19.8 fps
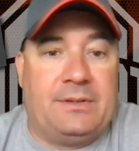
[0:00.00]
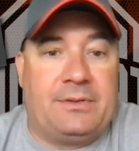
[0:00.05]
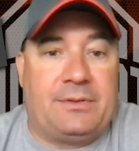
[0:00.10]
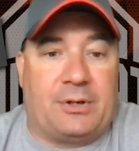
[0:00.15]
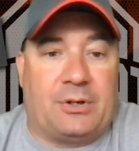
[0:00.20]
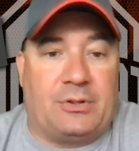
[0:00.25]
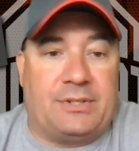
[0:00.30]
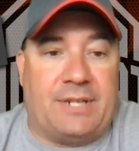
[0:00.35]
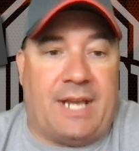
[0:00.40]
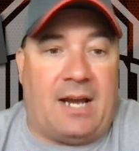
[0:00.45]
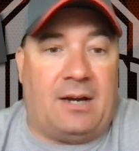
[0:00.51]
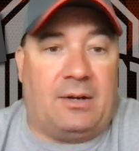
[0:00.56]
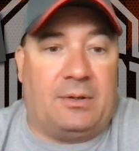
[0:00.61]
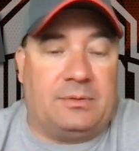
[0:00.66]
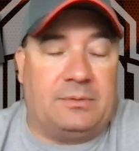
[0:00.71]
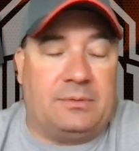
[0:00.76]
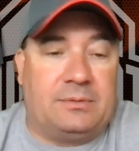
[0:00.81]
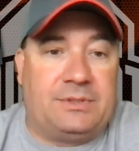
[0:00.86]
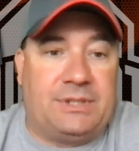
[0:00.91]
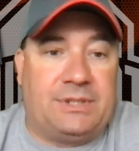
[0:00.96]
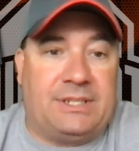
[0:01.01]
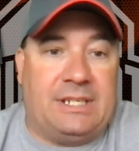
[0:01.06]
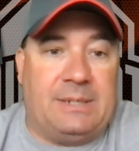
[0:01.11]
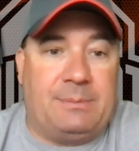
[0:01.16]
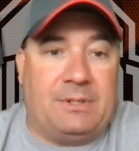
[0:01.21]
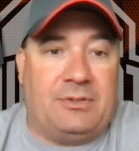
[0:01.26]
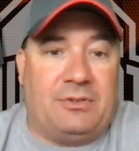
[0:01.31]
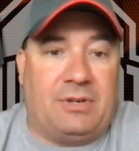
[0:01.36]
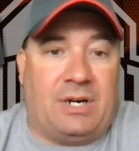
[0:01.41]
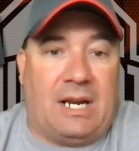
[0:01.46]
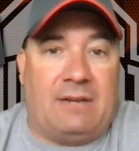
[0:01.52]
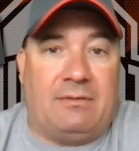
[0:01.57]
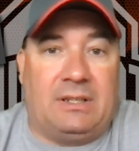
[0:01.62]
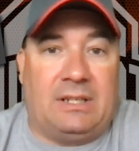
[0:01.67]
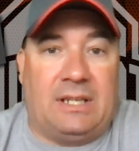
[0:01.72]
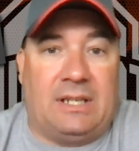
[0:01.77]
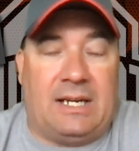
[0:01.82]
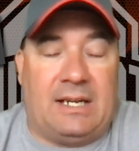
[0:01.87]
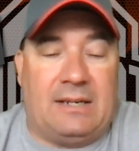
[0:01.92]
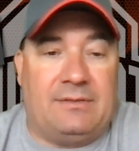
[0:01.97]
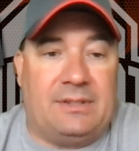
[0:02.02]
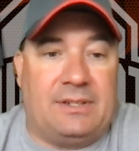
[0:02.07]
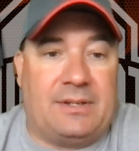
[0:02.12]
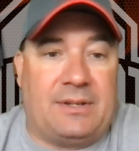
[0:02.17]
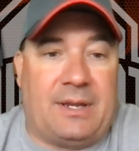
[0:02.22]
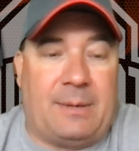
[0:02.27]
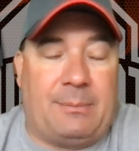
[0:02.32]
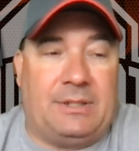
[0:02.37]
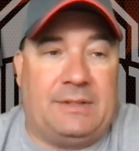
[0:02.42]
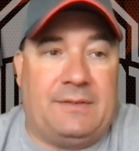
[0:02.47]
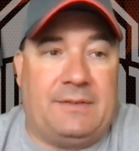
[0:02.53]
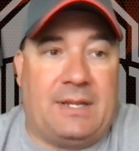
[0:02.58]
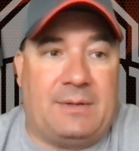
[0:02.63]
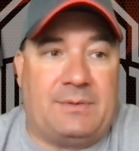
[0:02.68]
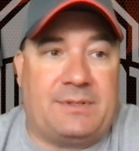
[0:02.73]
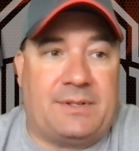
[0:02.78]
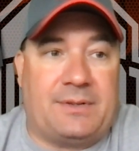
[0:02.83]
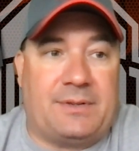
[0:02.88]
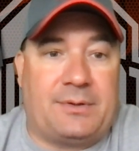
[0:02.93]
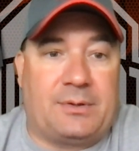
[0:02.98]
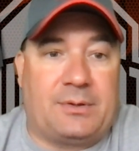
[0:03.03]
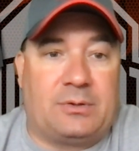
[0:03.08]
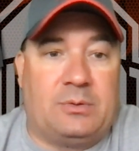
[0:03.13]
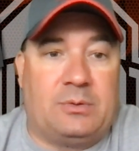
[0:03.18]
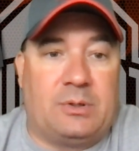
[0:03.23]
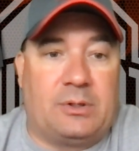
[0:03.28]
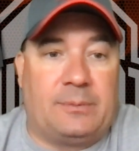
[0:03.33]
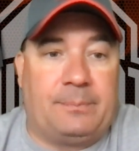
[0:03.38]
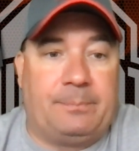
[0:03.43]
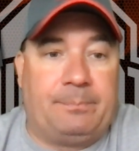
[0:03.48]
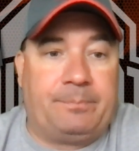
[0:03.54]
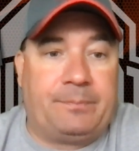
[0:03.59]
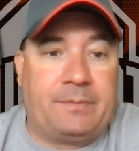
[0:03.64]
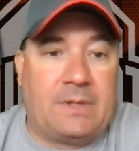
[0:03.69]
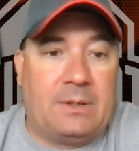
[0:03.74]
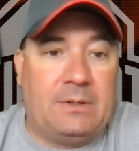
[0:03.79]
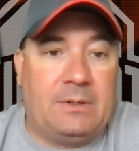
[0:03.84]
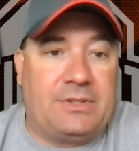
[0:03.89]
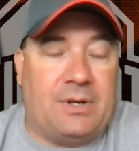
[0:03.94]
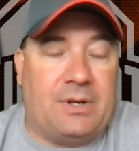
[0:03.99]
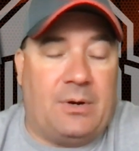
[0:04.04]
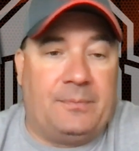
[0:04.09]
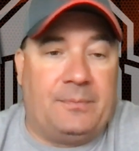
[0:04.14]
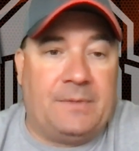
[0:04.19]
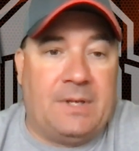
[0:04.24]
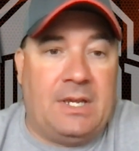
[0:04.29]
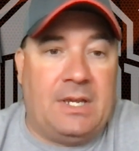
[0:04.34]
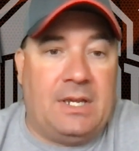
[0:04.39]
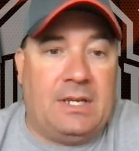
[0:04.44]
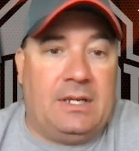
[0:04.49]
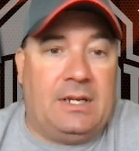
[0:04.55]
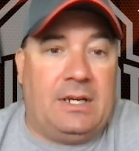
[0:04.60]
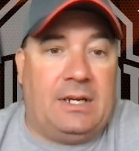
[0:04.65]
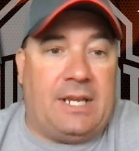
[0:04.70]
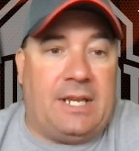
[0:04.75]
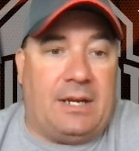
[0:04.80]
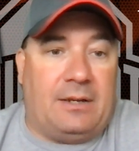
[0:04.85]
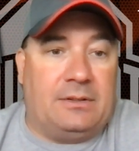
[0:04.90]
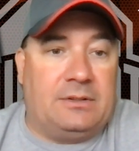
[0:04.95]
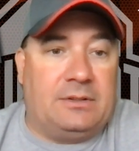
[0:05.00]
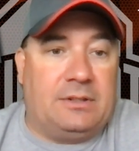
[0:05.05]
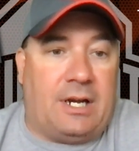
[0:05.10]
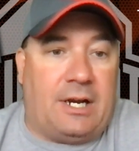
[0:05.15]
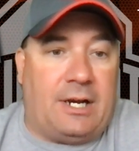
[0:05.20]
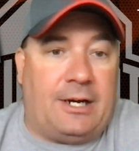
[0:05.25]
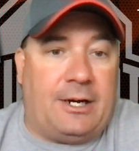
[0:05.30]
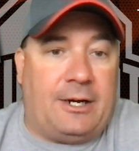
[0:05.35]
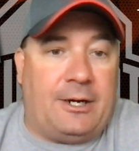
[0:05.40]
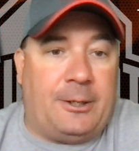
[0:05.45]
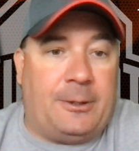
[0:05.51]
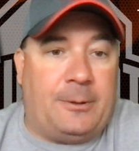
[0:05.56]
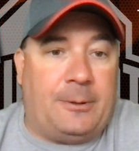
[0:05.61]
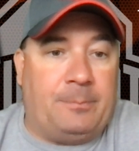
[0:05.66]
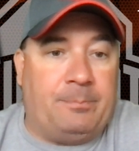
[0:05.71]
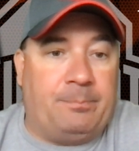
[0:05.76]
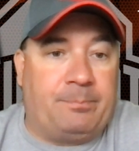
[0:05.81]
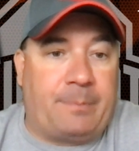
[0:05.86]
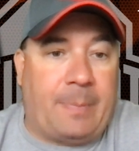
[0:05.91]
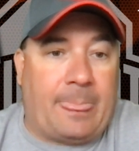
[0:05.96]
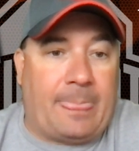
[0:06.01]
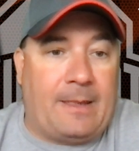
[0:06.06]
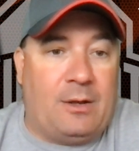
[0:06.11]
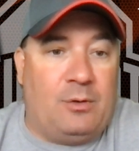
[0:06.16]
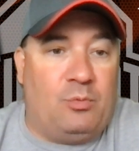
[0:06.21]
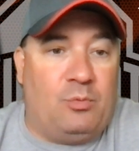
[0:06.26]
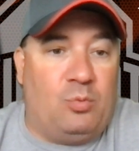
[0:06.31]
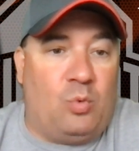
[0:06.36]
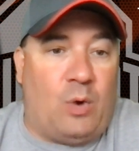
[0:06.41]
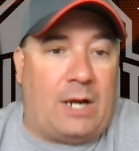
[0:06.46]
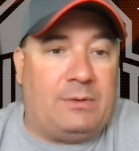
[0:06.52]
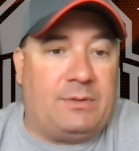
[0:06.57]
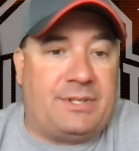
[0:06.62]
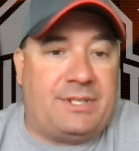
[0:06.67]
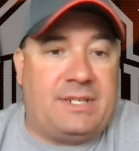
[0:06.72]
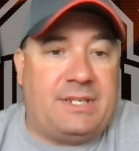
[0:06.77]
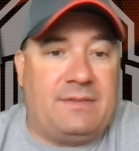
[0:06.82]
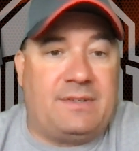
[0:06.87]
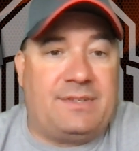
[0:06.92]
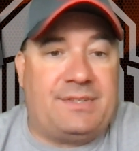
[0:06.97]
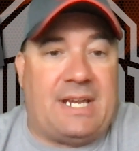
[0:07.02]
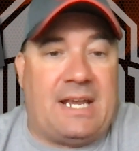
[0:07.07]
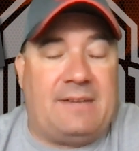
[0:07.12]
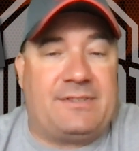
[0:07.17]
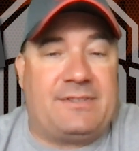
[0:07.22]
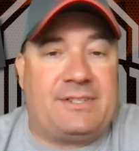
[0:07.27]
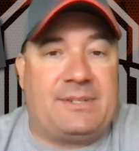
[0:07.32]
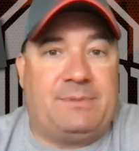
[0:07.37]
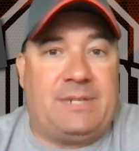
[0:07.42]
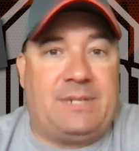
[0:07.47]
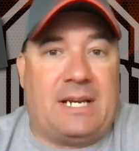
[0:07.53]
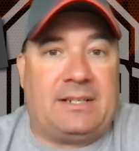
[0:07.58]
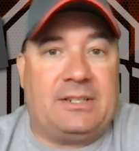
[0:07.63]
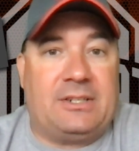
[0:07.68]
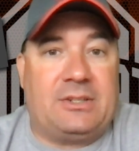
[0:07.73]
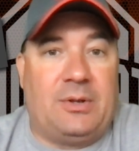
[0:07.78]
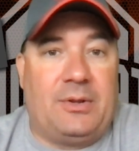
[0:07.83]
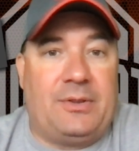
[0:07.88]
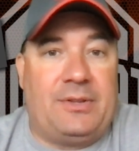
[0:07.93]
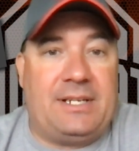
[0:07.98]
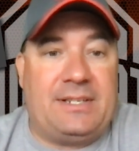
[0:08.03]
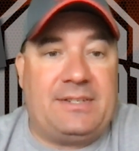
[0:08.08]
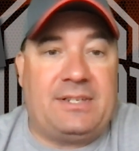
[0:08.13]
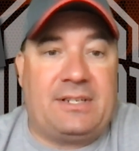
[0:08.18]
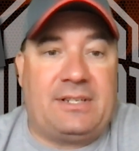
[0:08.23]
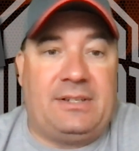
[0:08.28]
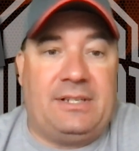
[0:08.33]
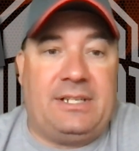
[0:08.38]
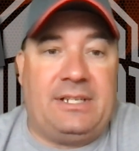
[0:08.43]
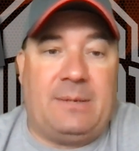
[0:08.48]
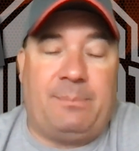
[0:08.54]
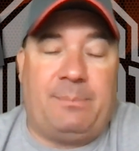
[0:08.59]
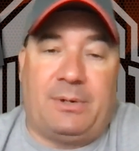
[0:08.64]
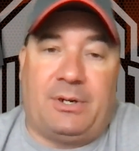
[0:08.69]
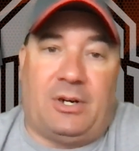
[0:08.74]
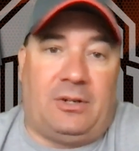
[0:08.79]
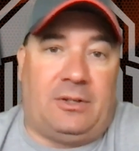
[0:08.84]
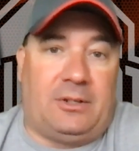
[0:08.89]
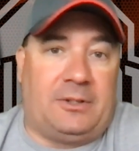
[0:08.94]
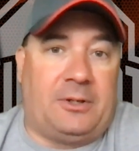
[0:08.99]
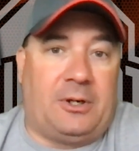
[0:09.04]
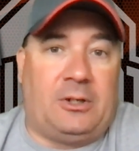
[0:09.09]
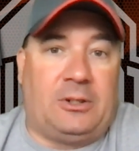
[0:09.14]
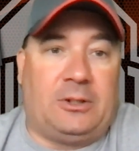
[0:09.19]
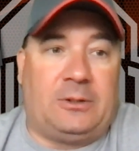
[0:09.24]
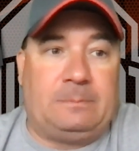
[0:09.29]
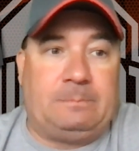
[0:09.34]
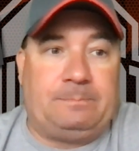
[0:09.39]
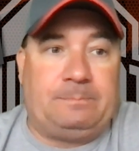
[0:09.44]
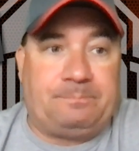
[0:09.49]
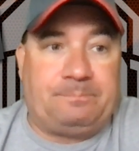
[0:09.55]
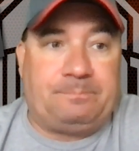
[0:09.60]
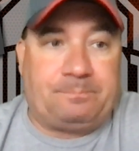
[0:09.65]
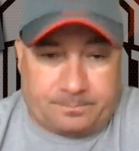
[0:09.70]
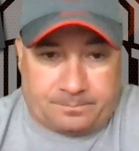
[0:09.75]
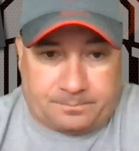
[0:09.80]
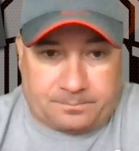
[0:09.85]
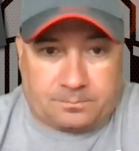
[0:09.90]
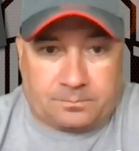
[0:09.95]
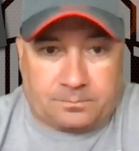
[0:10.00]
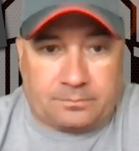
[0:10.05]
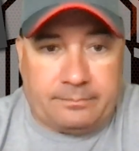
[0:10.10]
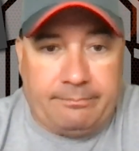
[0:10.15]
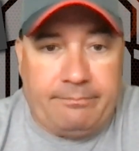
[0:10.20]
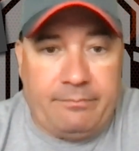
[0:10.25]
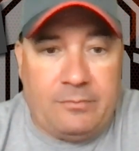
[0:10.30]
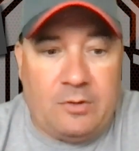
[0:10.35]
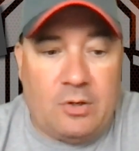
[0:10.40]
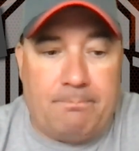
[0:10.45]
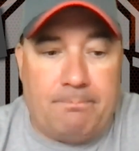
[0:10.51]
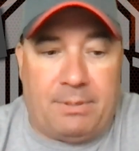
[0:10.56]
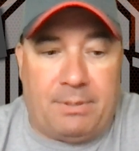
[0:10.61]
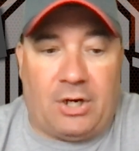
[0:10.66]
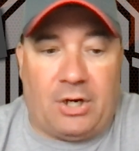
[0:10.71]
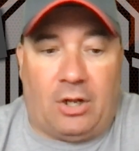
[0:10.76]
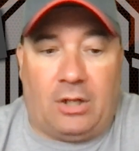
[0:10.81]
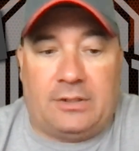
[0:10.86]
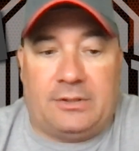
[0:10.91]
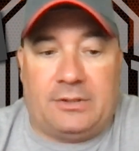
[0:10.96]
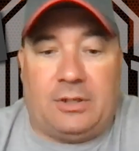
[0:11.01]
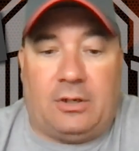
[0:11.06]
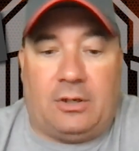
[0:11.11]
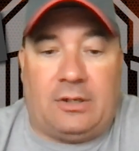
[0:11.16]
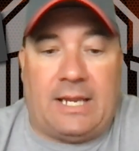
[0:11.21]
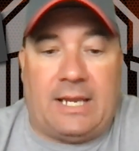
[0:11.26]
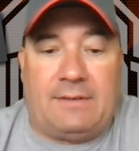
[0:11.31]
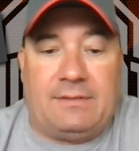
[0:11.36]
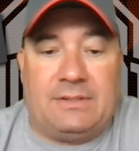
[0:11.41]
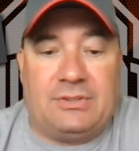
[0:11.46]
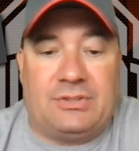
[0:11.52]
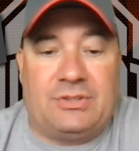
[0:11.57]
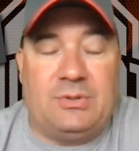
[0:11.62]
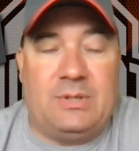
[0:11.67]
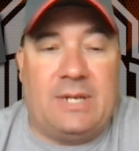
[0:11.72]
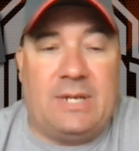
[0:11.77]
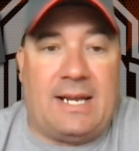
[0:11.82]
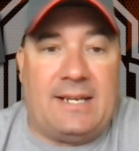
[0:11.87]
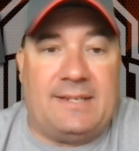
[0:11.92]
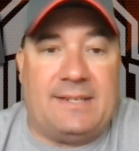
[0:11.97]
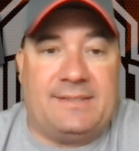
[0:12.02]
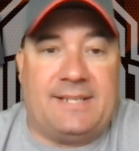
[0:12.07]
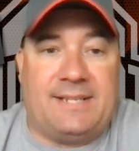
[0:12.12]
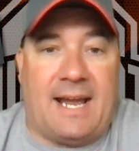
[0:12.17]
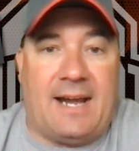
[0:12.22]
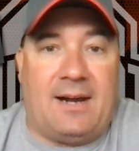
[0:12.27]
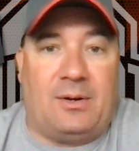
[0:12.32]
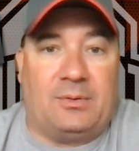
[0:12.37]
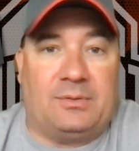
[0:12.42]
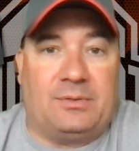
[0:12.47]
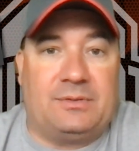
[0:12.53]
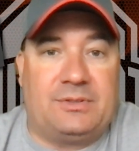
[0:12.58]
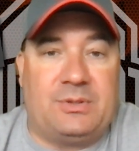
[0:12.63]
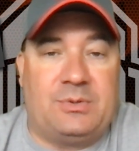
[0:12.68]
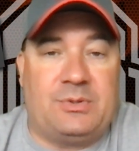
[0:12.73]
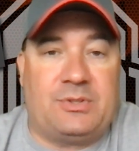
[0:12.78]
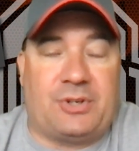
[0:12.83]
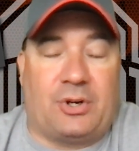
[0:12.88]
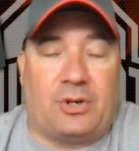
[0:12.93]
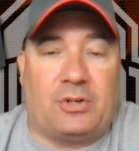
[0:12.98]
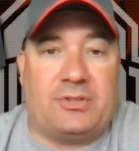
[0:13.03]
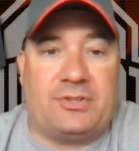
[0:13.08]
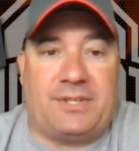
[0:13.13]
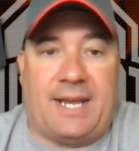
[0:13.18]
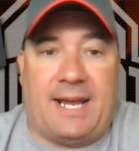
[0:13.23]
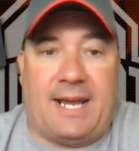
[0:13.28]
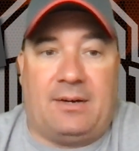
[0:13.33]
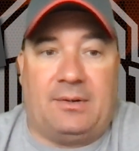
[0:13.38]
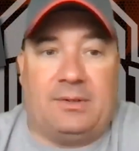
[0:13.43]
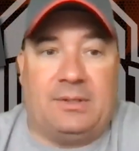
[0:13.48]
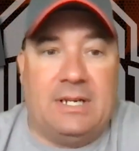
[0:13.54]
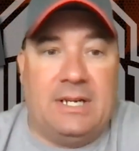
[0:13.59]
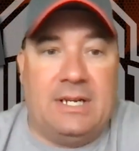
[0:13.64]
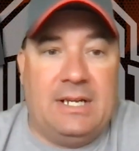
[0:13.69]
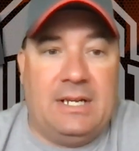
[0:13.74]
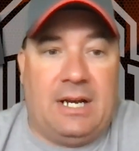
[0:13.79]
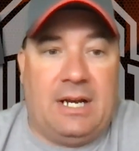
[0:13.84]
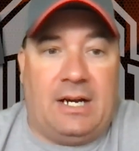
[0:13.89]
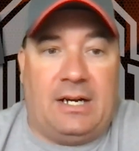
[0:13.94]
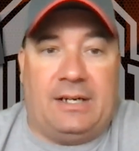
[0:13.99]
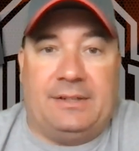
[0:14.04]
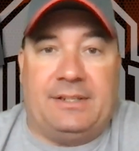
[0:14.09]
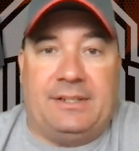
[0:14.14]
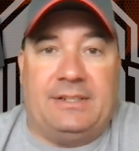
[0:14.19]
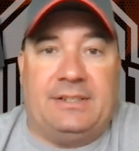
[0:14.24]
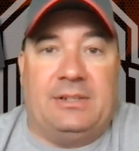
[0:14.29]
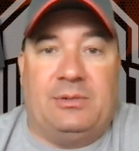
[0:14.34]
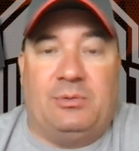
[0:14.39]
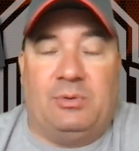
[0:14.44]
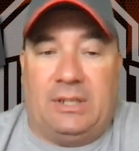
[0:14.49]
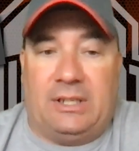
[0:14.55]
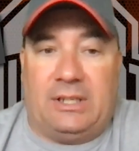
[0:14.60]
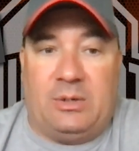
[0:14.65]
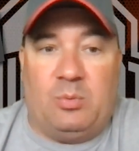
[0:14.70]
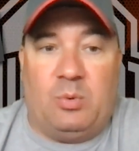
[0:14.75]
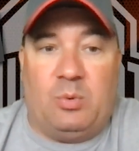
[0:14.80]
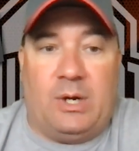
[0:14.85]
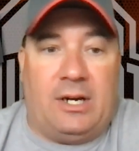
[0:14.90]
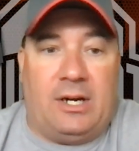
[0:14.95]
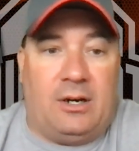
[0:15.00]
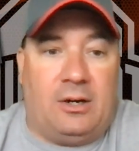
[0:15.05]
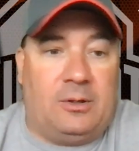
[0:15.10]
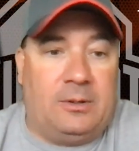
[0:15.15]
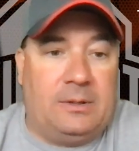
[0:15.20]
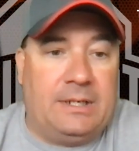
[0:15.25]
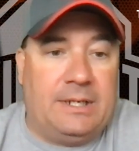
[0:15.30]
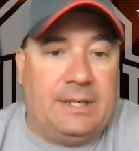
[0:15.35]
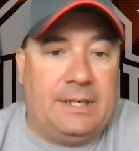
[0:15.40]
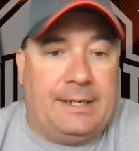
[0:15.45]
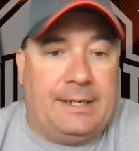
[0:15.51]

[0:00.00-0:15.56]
third down to keep the drive alive. And I believe that was the third quarter. So, yeah. Wide receivers have some technical things to clean up, but all in all, But all in all, having two guys down, two starters down, they did really well.